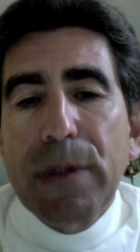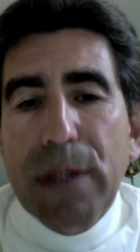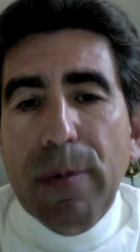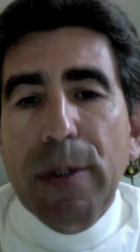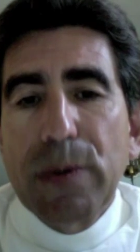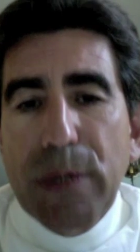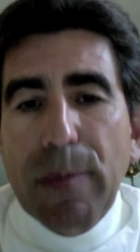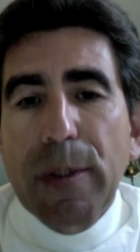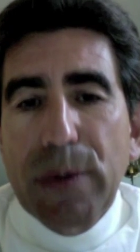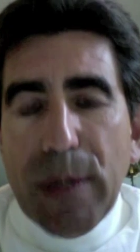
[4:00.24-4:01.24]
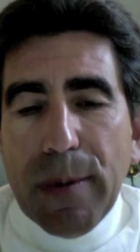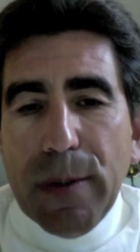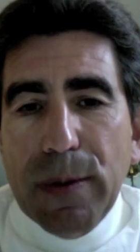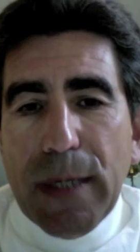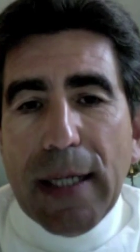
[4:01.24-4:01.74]

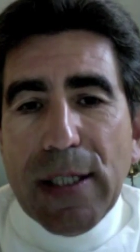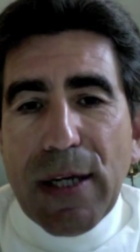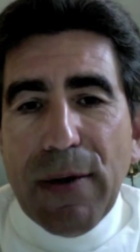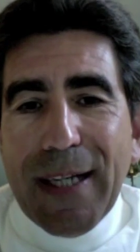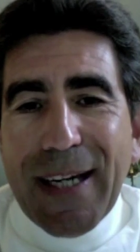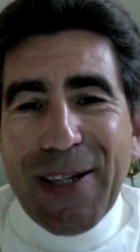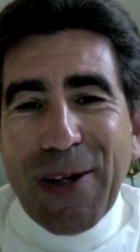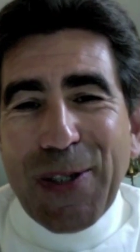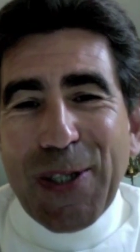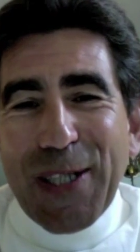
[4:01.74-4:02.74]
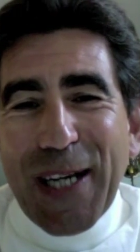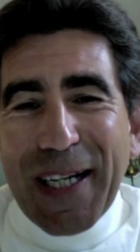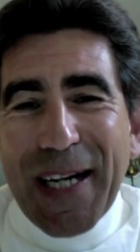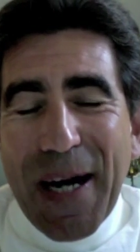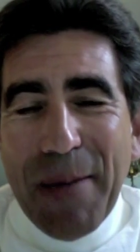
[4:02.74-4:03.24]

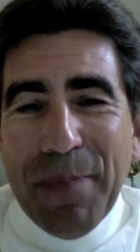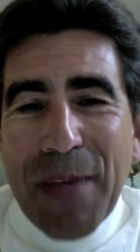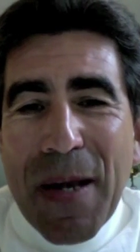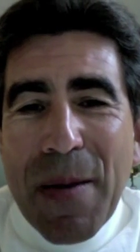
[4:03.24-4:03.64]
www.scarydiagnosis.com.